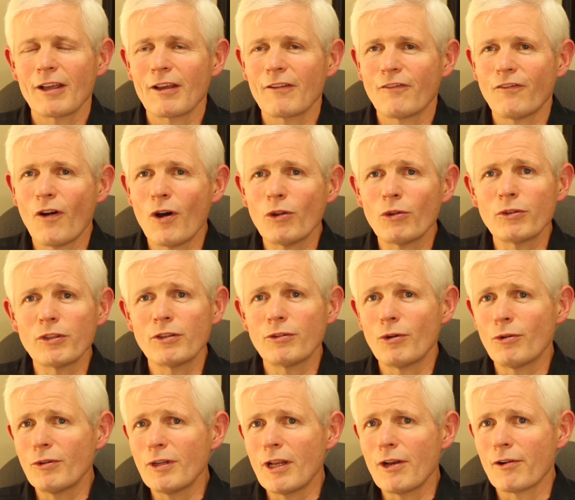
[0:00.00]
Follow
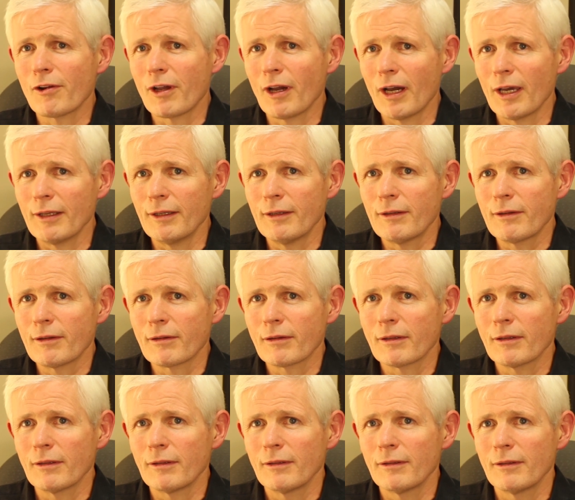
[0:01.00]
your own inner
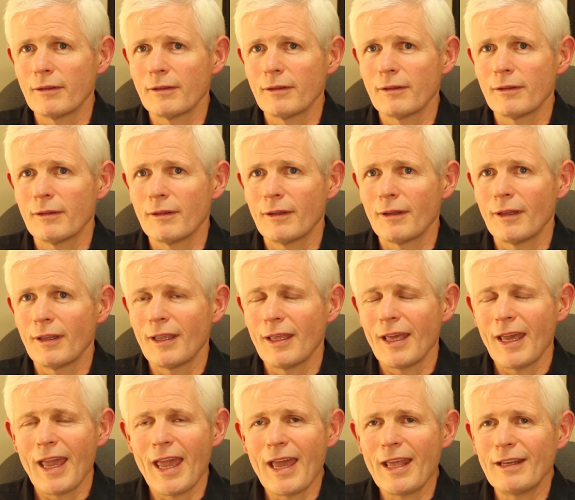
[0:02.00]
guidance,
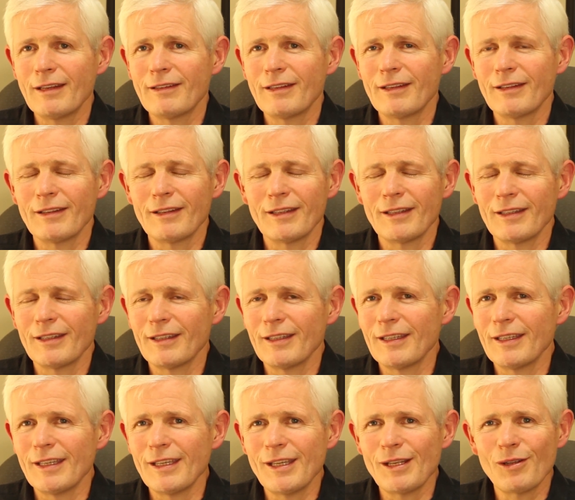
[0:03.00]
and
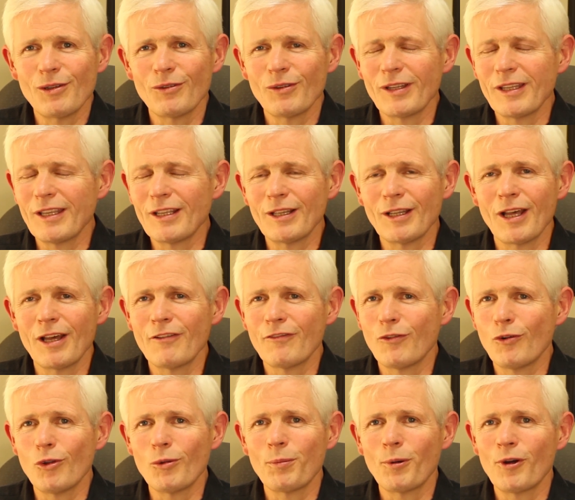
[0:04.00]
it'll
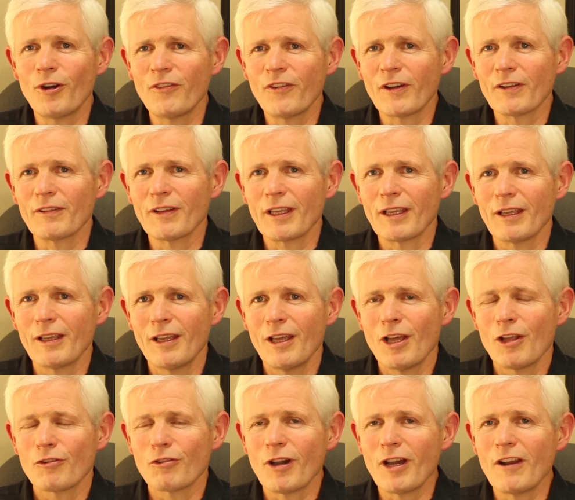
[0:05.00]
unfold perfectly.
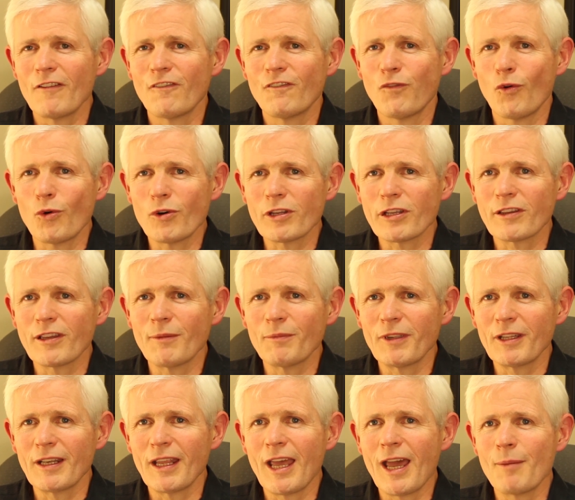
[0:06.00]
Try to force
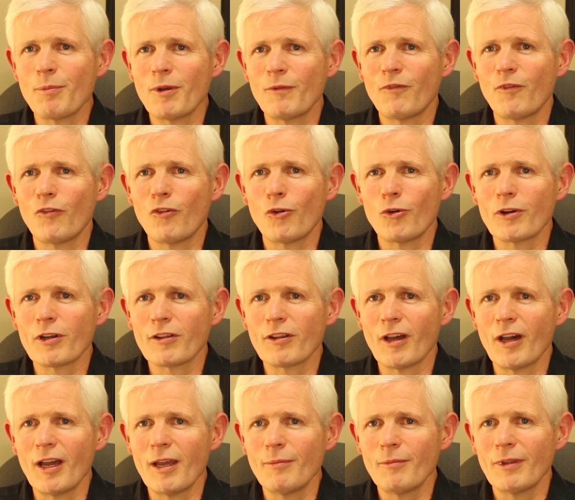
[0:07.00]
something to happen before it's
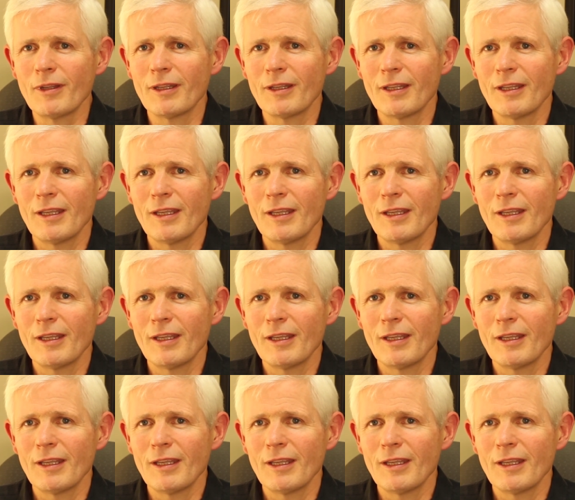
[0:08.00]
time.